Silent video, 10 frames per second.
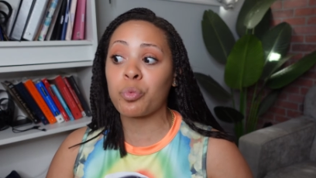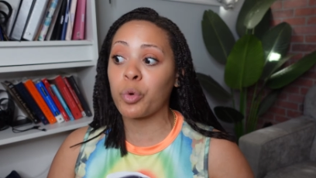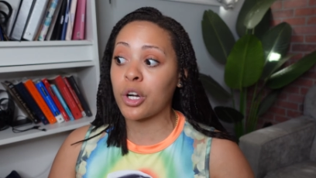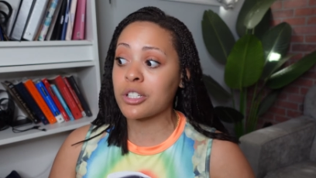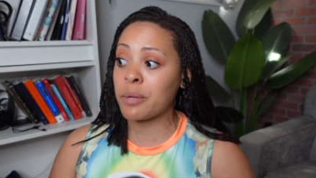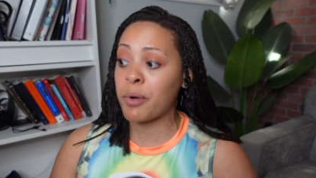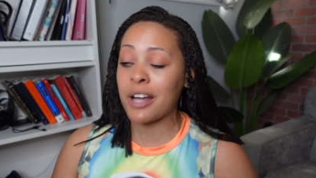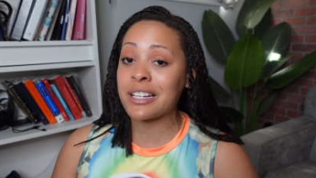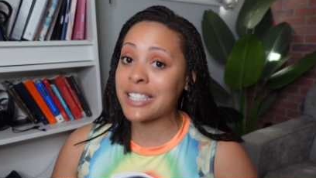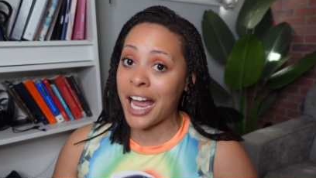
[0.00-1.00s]
What are some
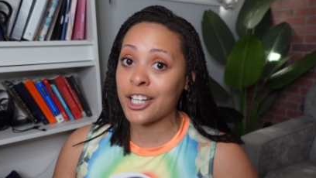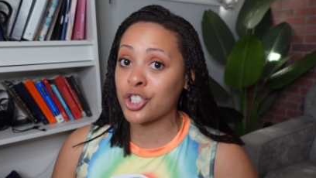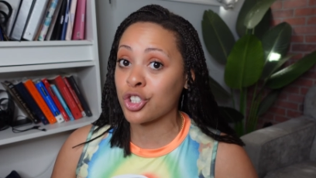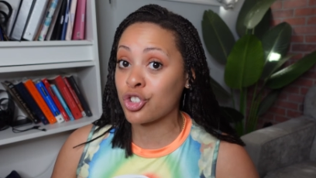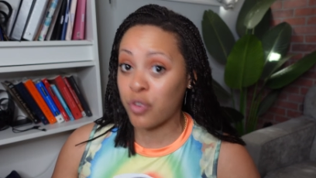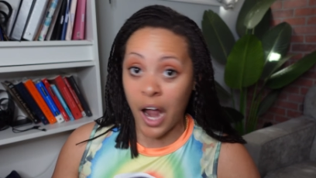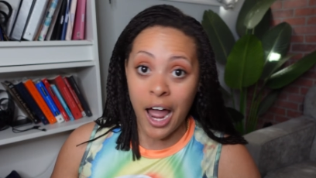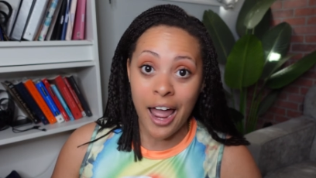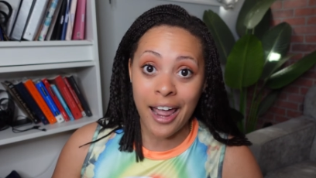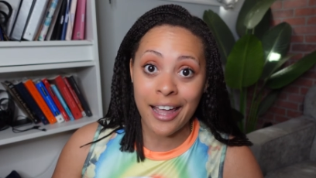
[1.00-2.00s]
products I should
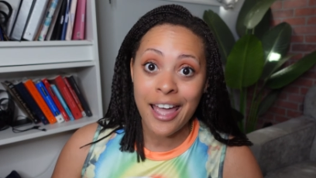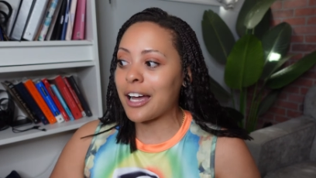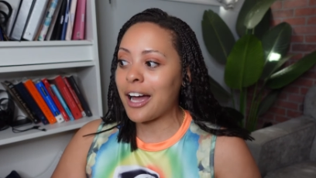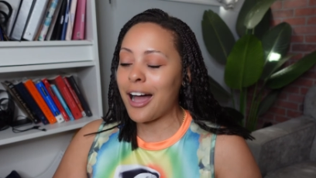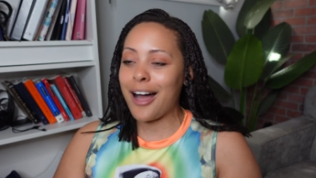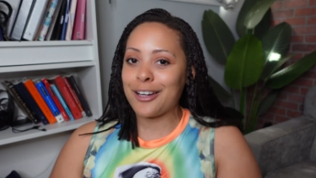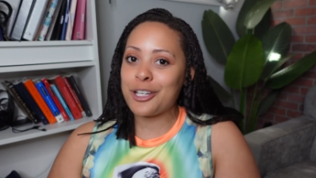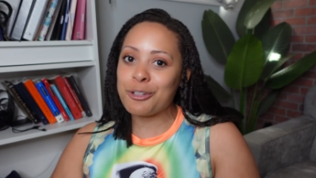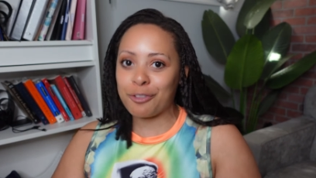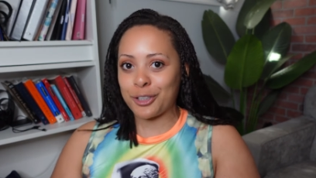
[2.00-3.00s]
try? How do
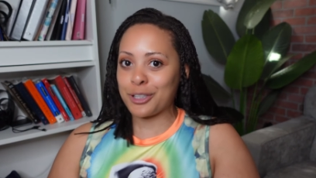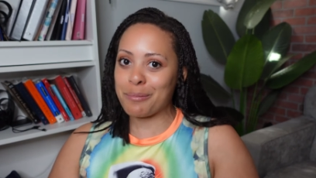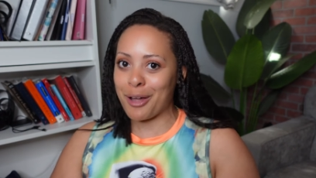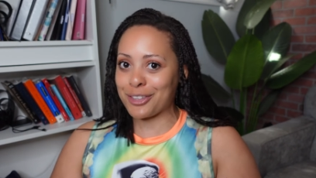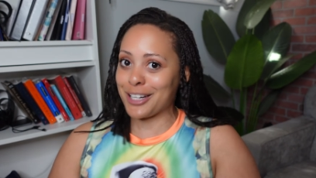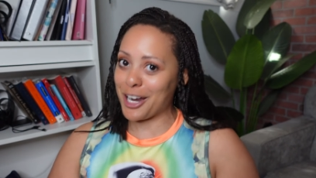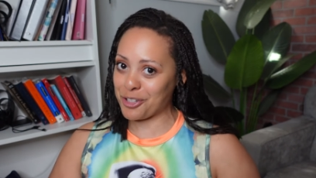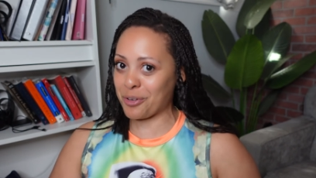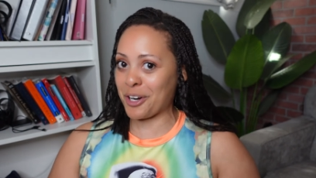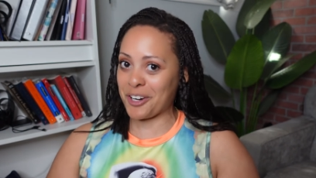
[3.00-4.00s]
you feel about the
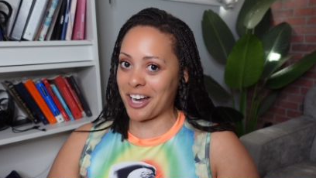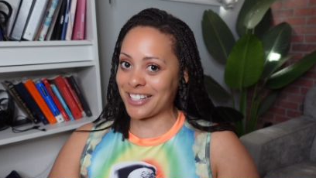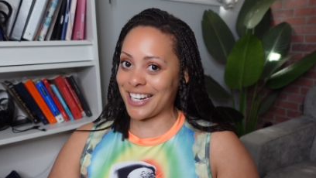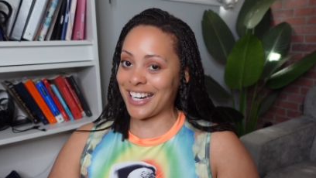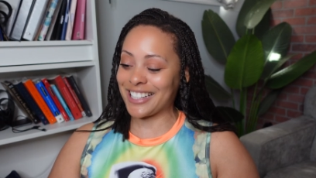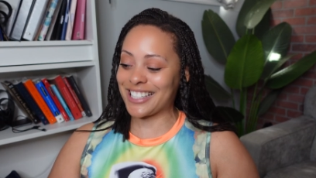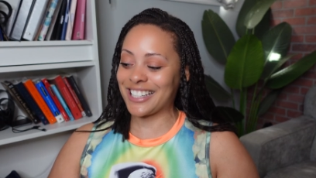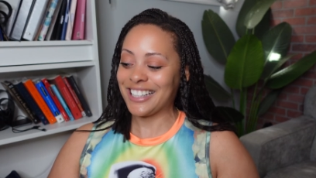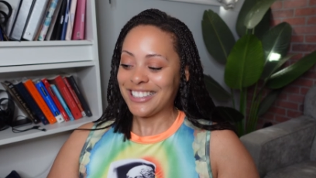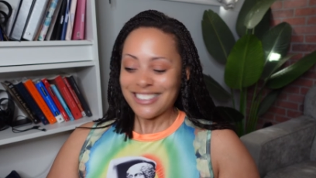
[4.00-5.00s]
natural hair content?